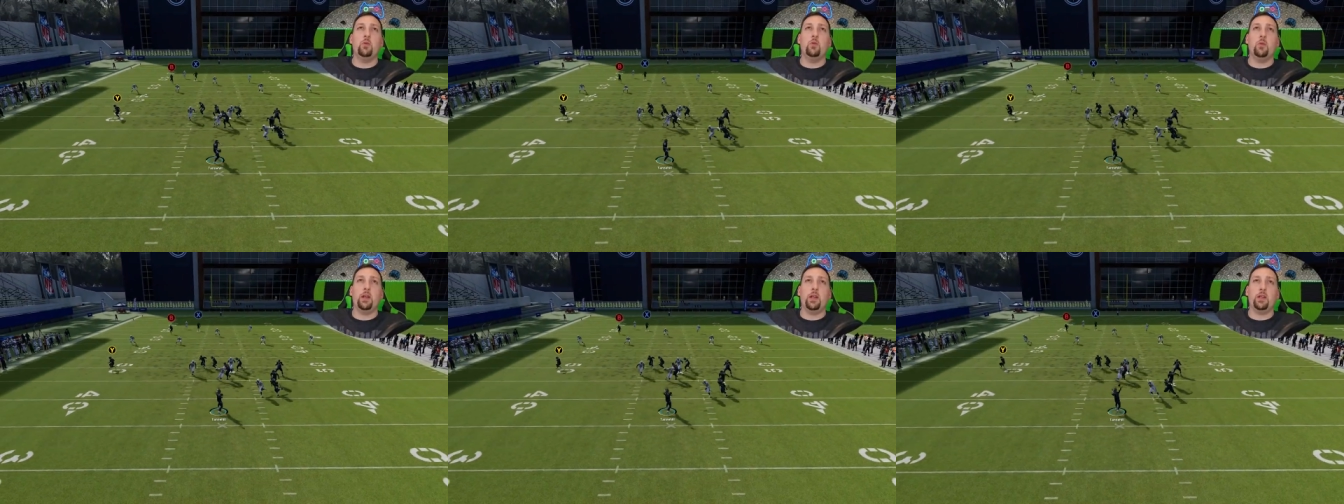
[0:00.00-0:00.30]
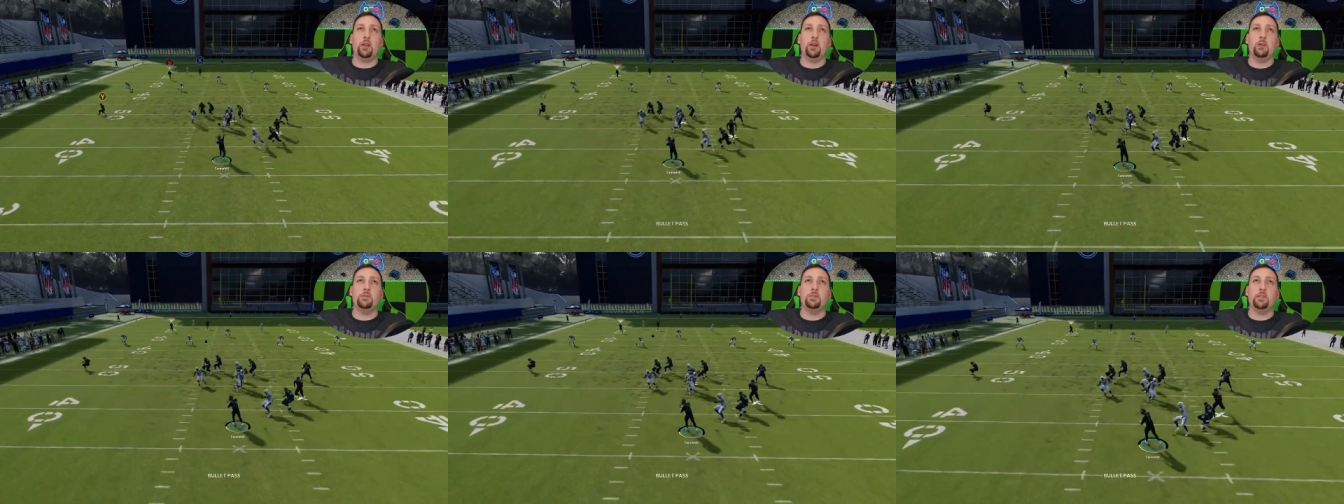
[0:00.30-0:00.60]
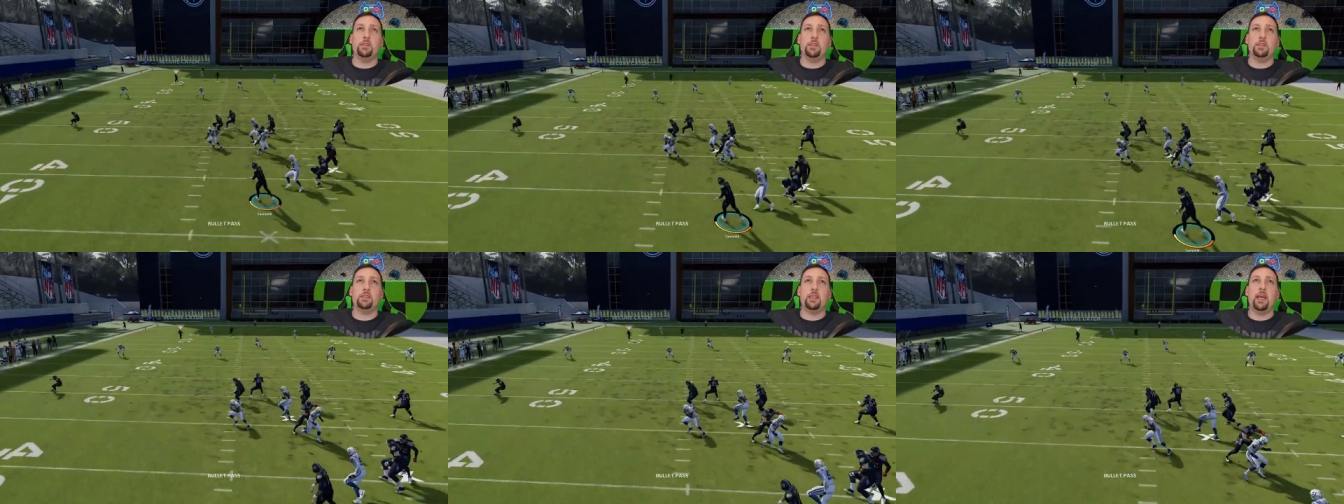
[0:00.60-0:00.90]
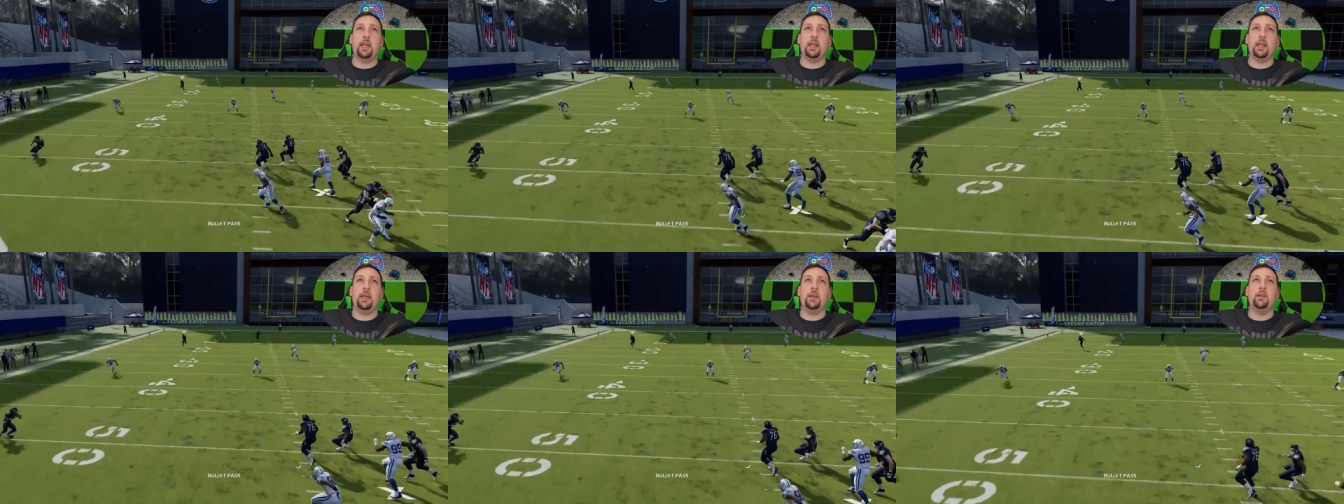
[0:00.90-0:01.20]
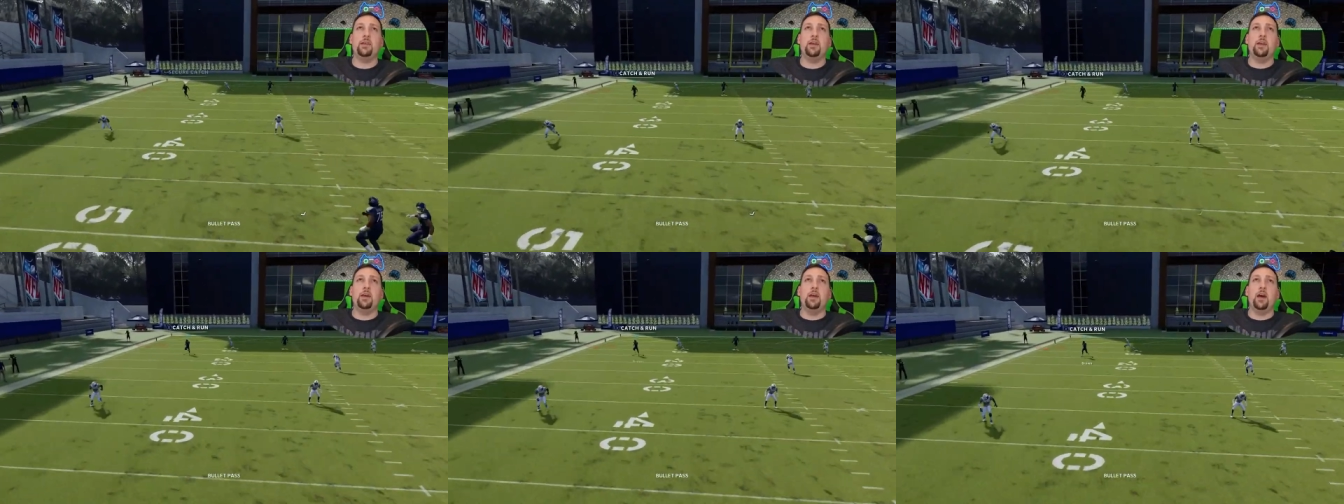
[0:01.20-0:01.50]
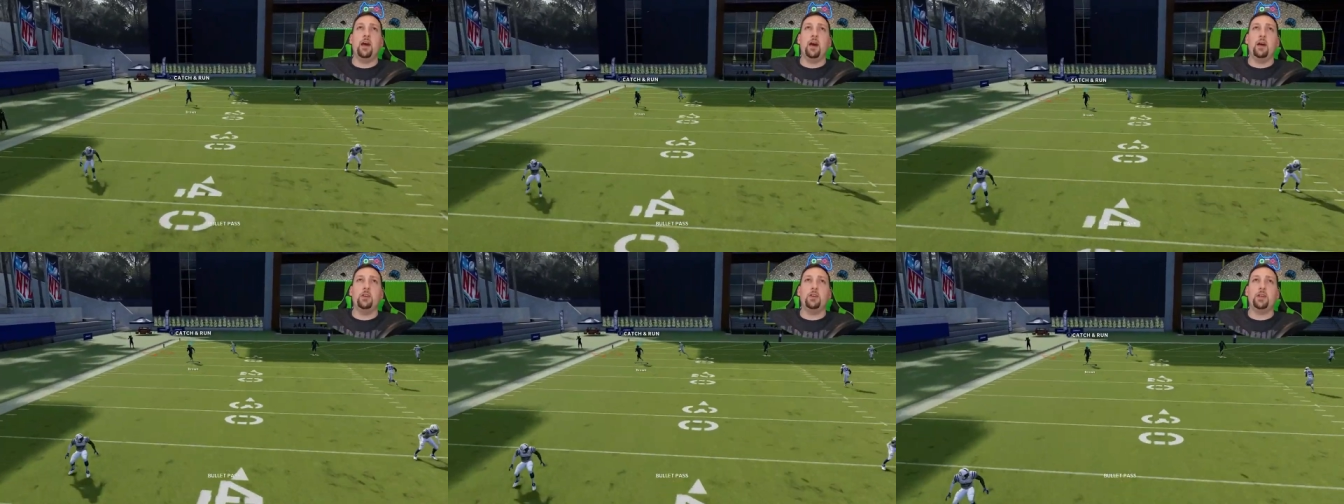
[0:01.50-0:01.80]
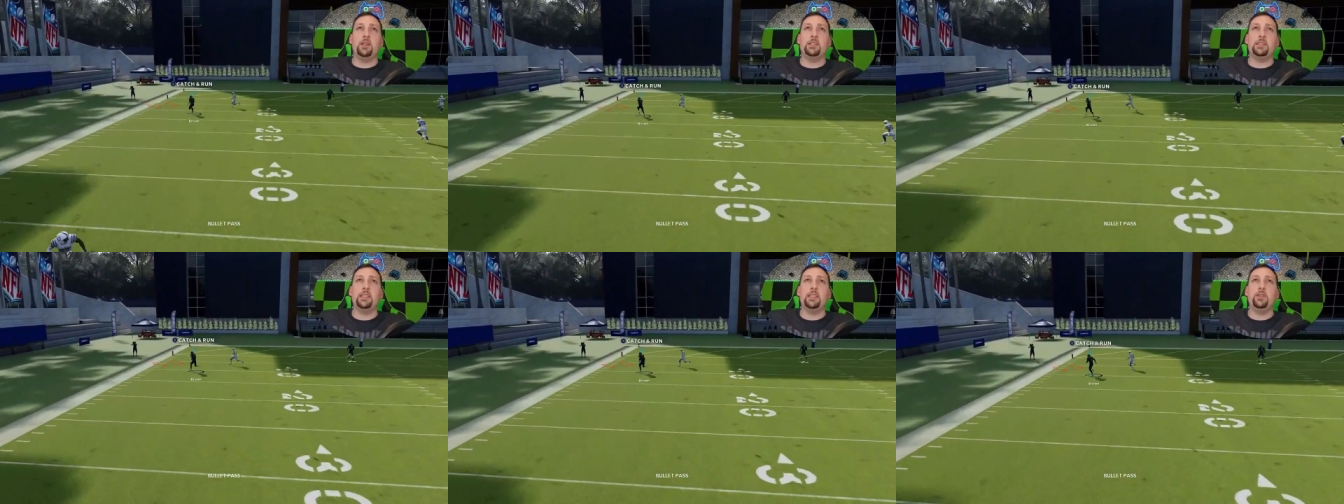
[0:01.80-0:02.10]
when it comes to the tight end.
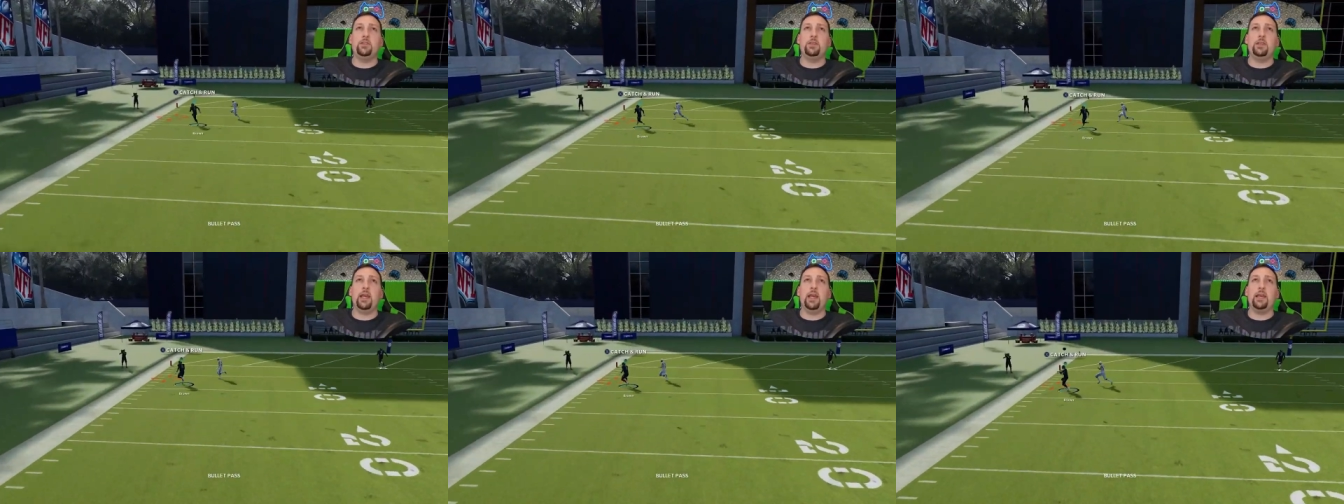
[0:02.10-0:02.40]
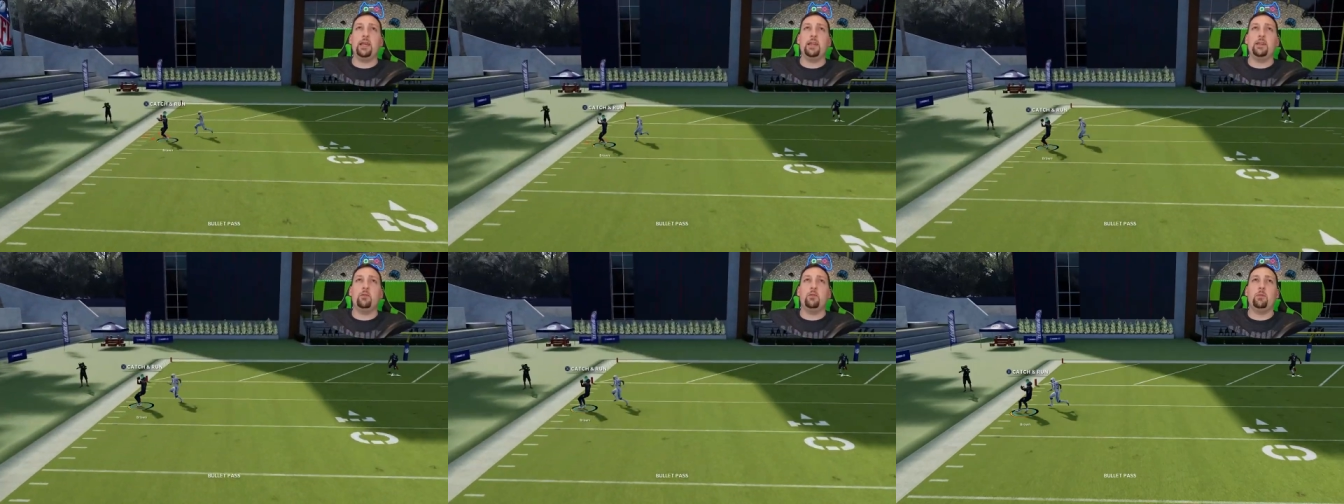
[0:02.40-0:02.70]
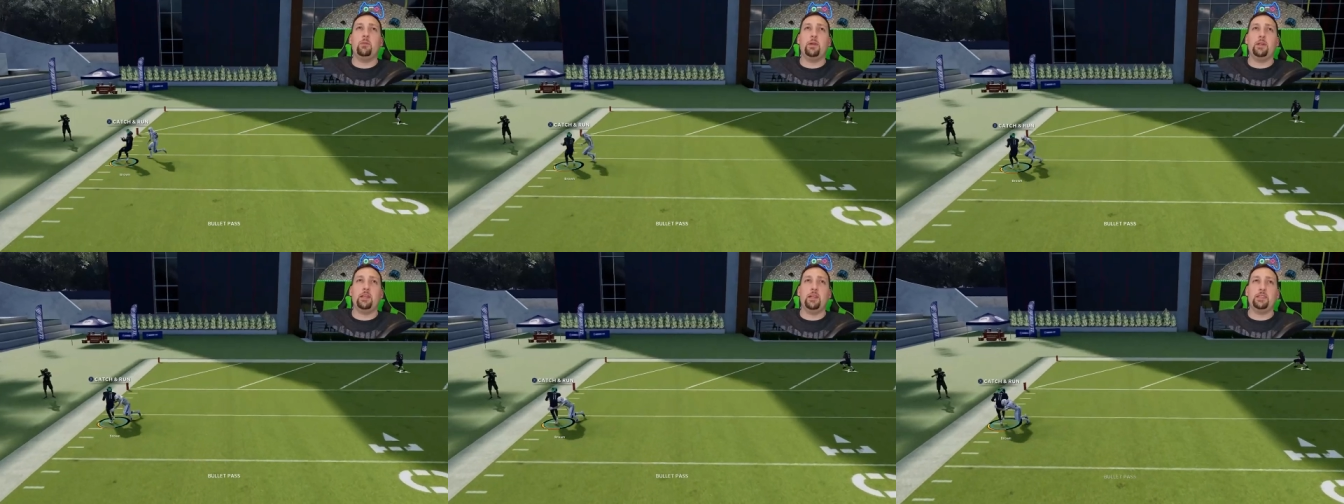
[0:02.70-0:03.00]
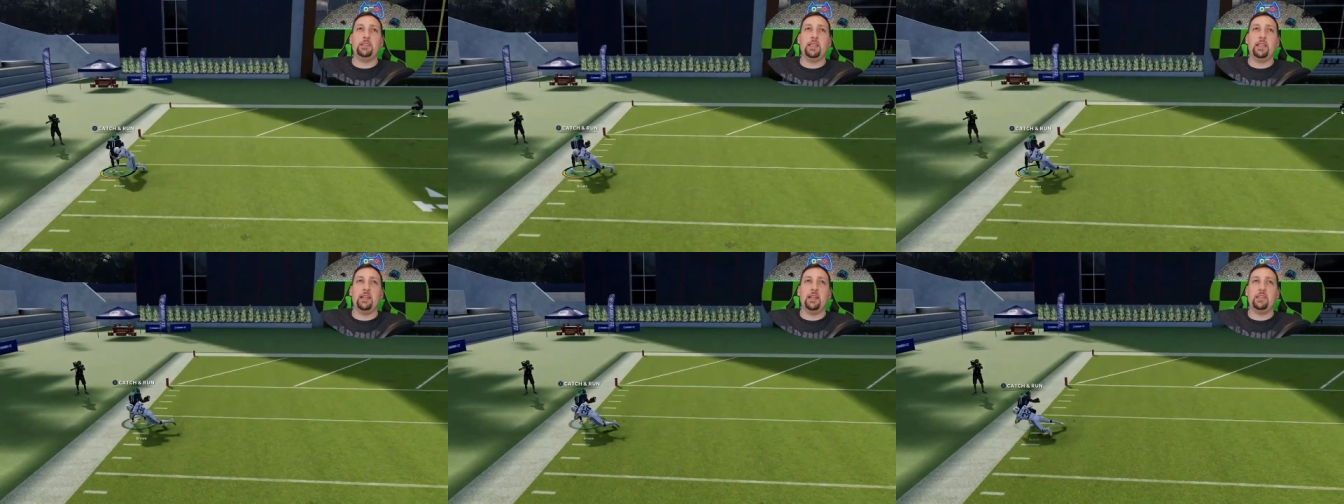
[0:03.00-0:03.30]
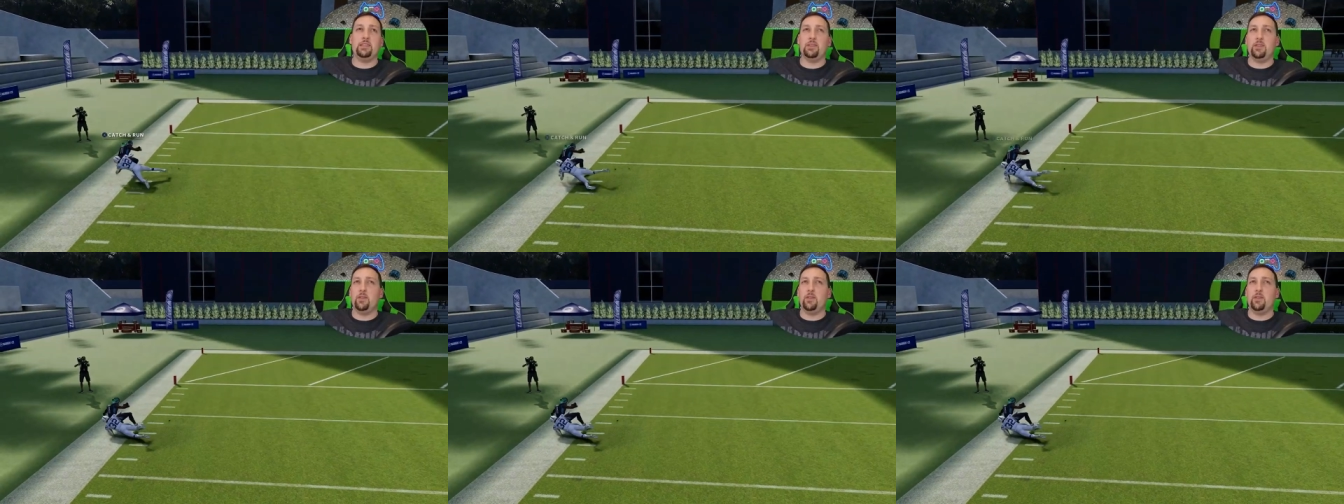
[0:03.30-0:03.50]
You can see you can get a one-play touchdown out of